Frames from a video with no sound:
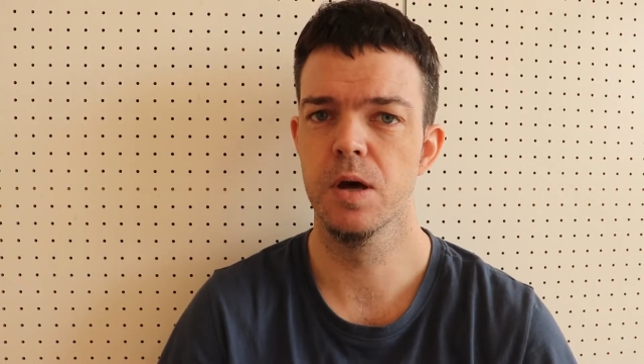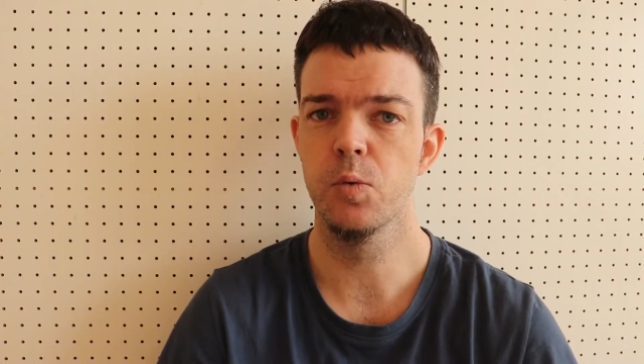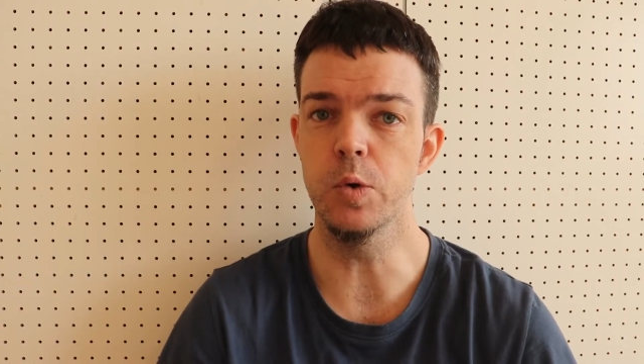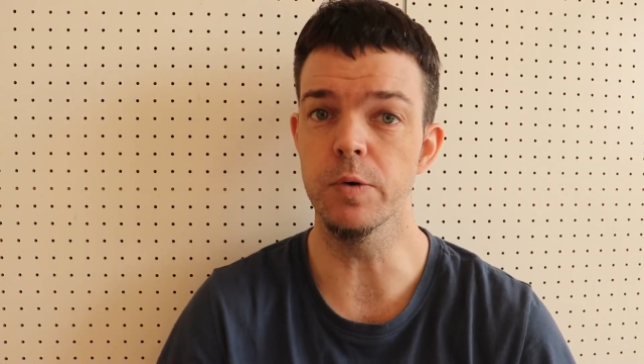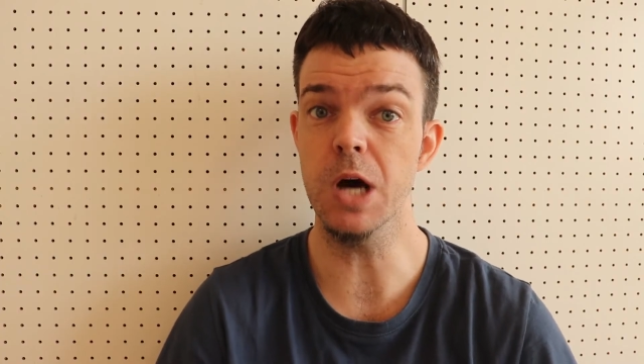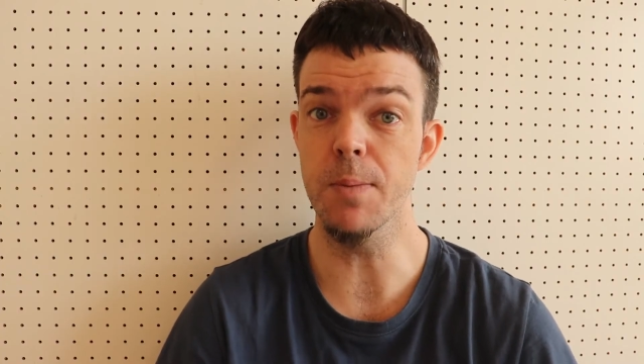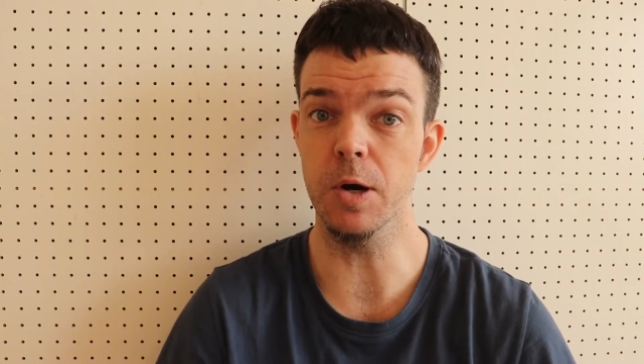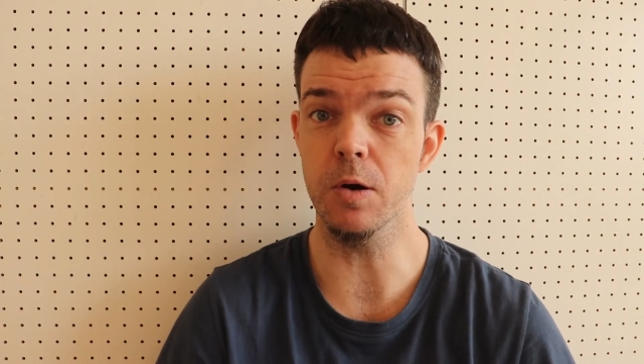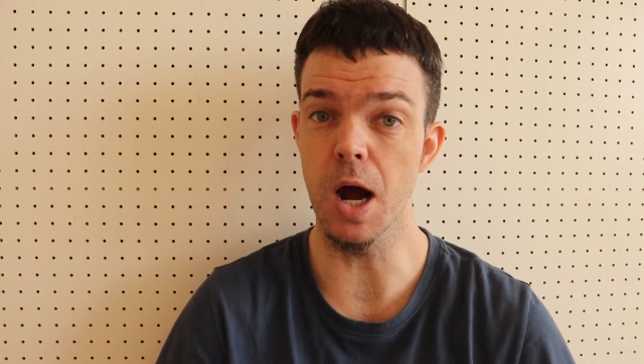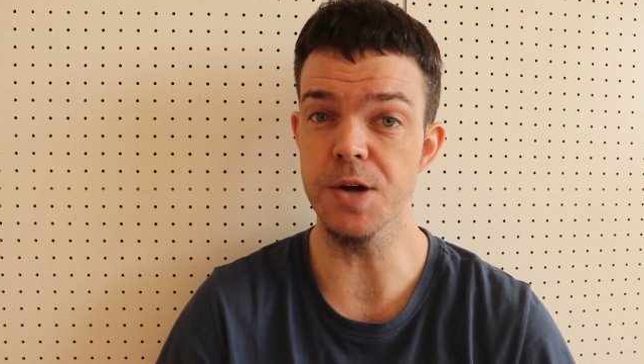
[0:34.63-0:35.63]
we will come
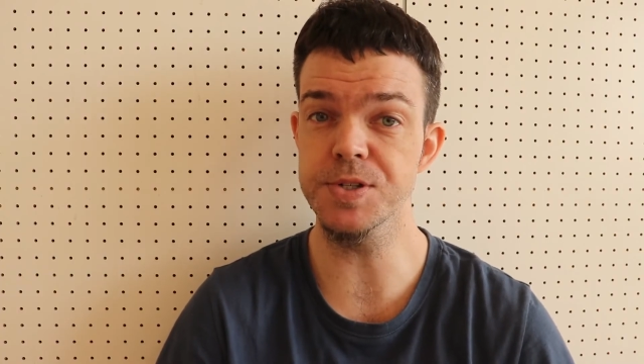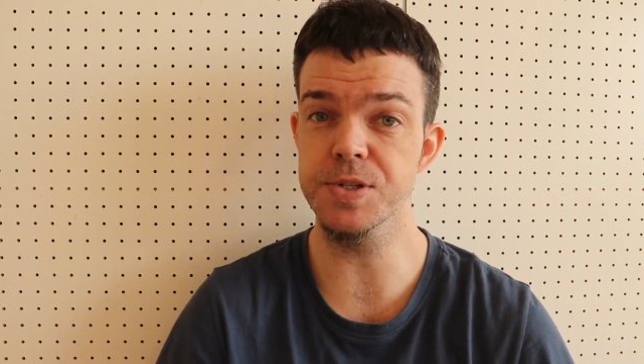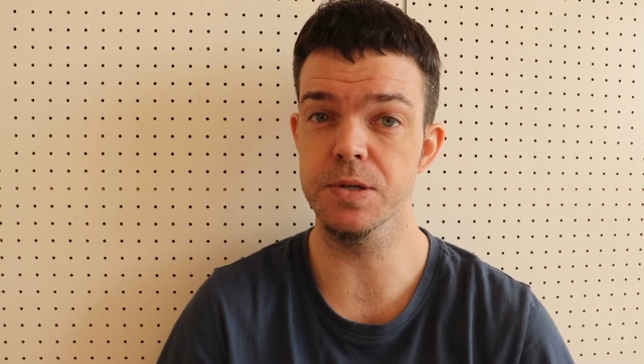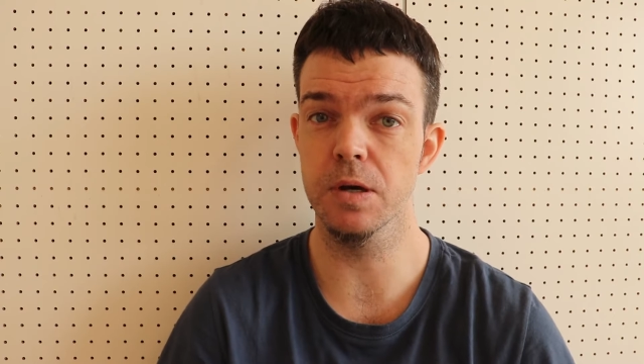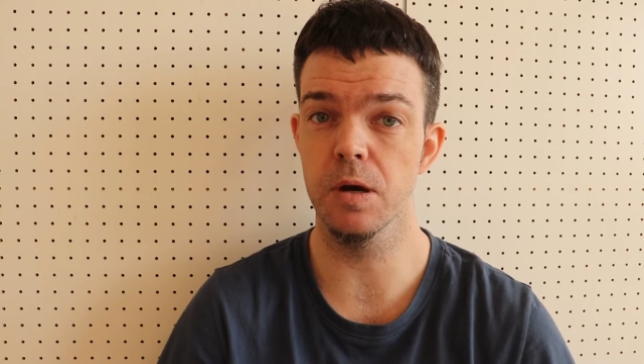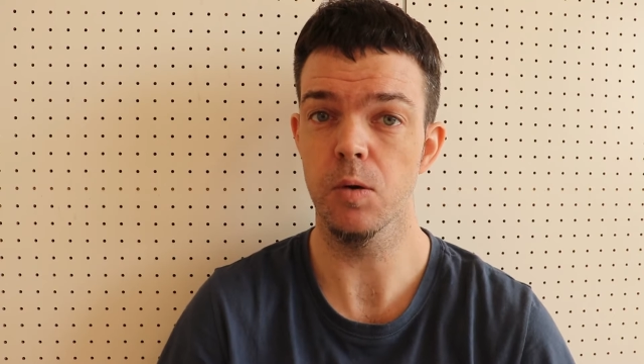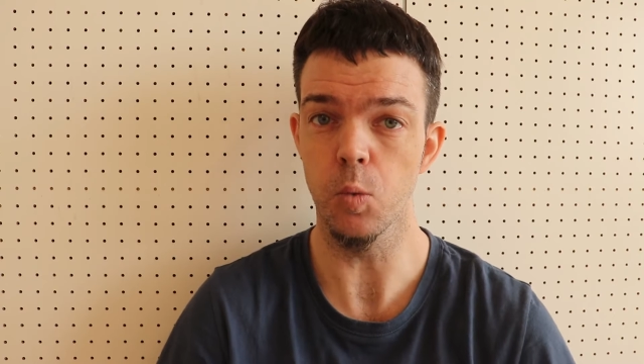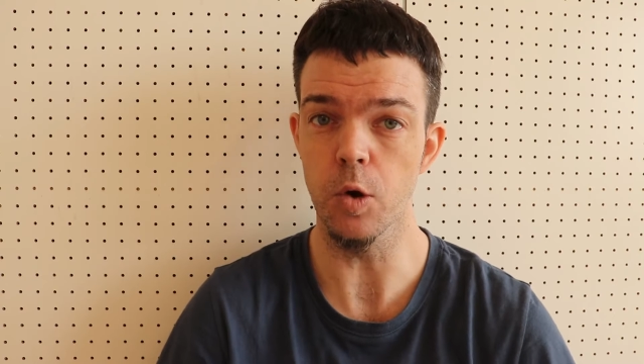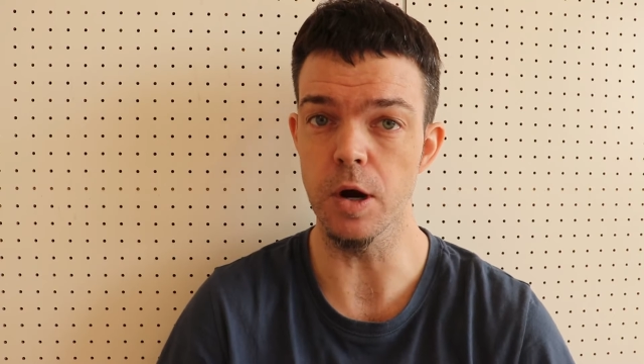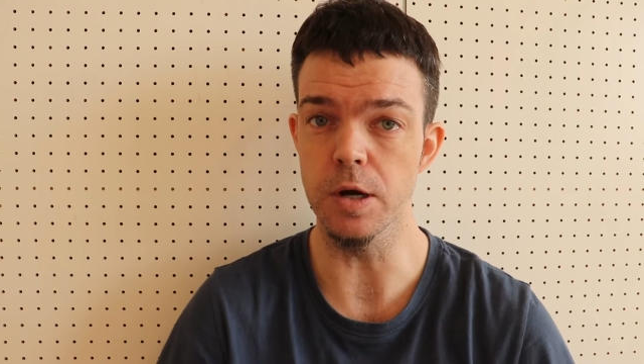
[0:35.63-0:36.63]
across
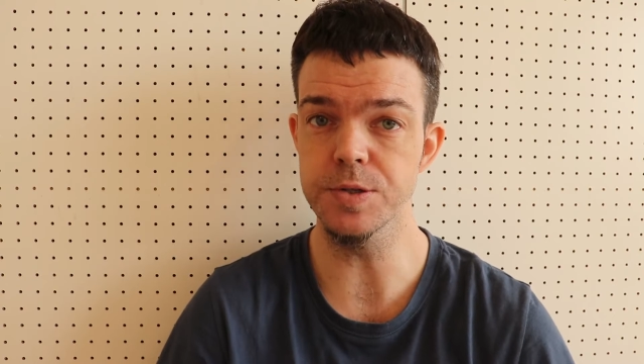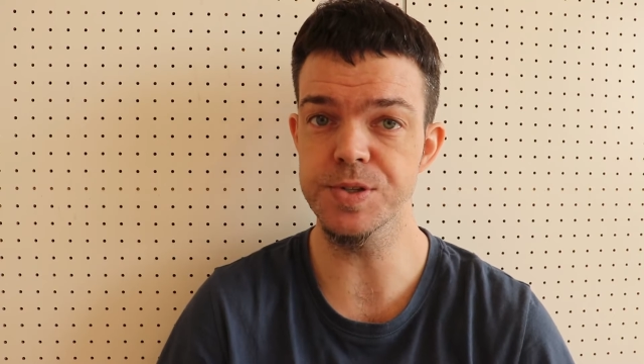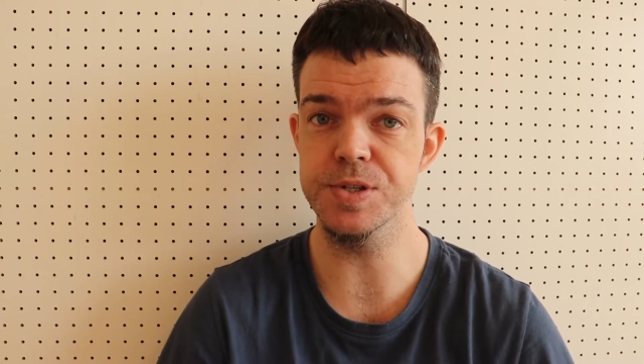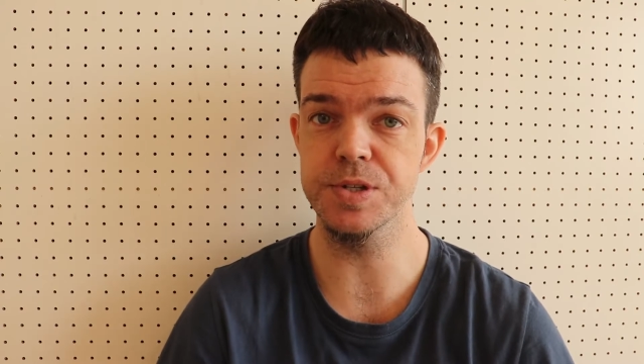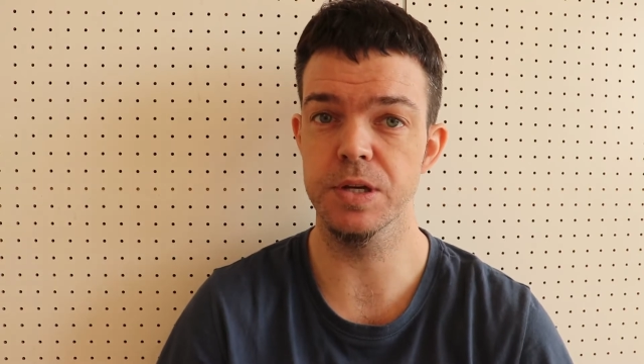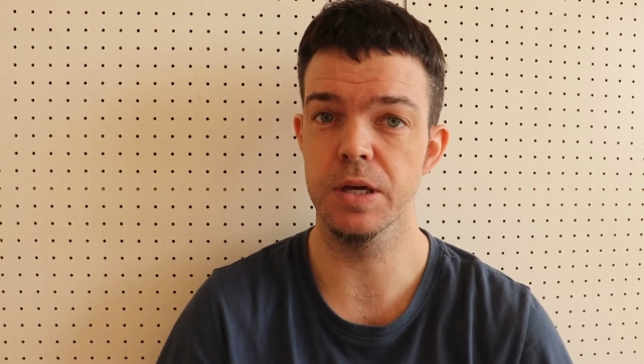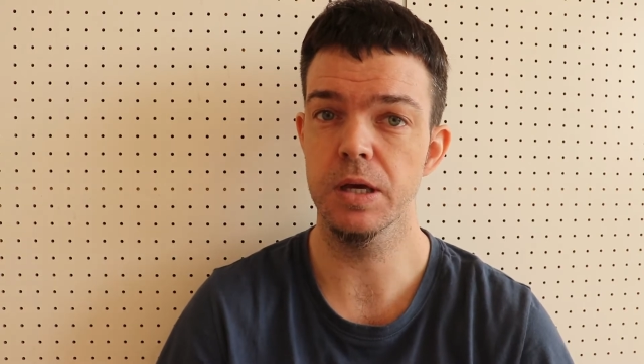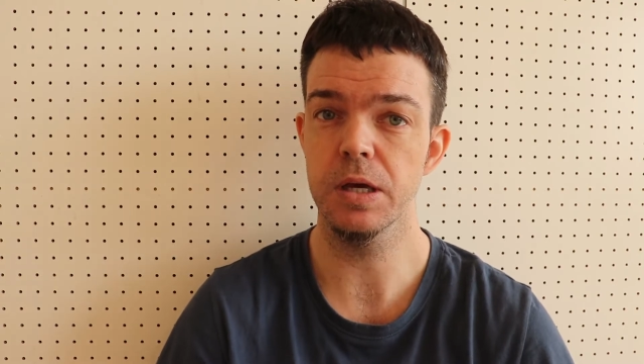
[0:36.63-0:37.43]
words